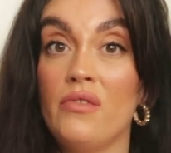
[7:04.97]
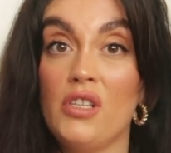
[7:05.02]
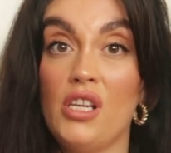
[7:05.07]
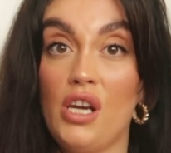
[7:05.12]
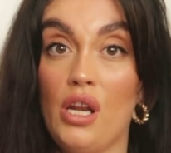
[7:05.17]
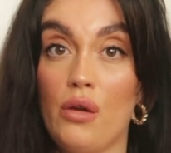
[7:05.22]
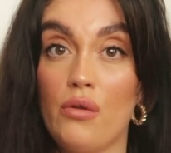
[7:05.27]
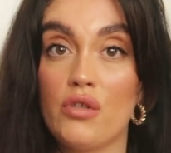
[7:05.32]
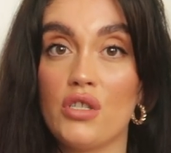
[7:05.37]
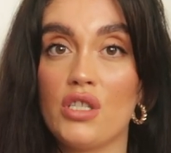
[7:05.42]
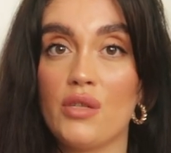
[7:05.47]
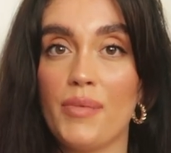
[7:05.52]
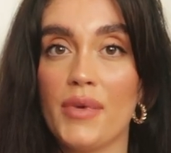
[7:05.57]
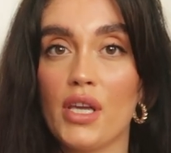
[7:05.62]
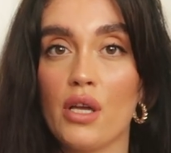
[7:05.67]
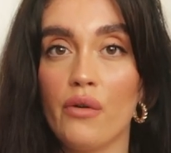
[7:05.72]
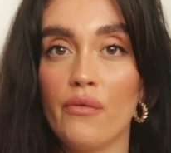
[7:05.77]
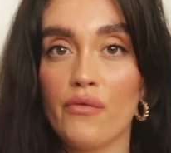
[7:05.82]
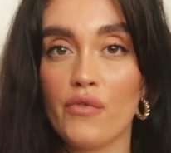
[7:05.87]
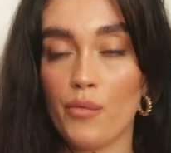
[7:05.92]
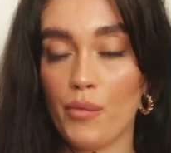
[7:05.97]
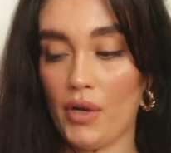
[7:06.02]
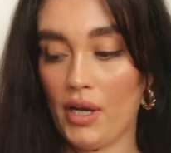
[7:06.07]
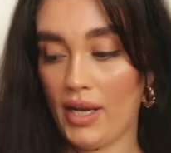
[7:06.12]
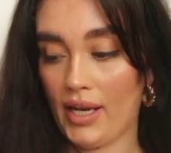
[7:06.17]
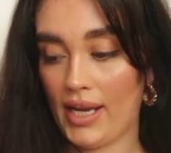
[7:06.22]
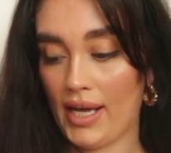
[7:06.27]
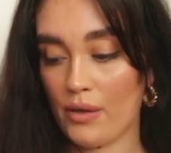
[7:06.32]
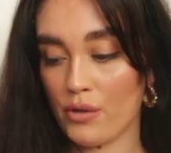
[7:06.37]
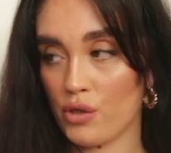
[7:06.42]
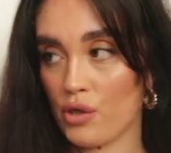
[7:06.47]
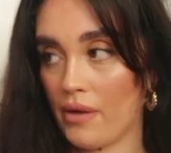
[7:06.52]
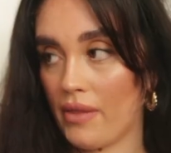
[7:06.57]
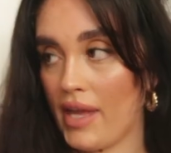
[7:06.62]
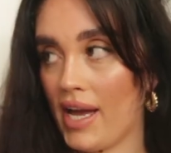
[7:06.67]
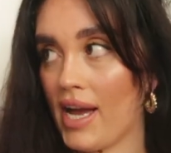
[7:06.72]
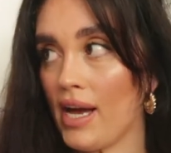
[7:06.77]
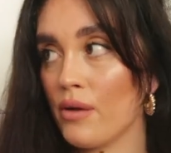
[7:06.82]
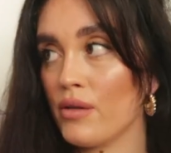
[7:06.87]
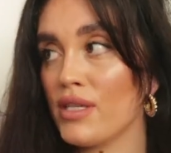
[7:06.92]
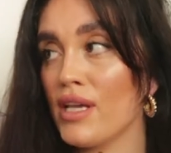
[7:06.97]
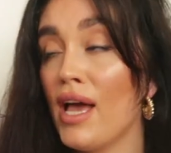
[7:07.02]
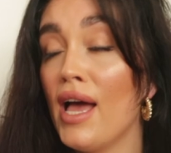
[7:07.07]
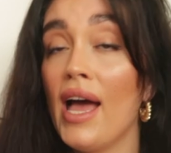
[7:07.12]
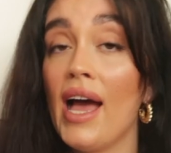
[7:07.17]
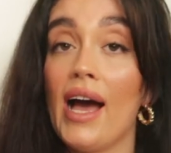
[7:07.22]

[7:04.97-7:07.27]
you know, just to be comfortable and lounge around the house.